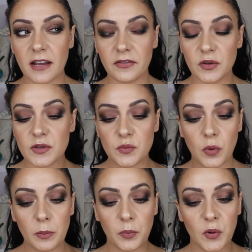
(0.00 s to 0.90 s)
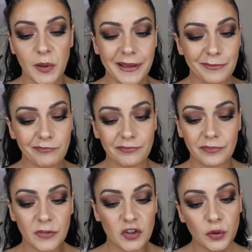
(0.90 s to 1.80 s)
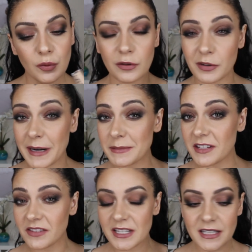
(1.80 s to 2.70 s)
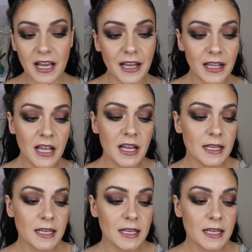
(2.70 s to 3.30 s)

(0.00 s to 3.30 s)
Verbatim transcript: I've used 1.2 grams of this guy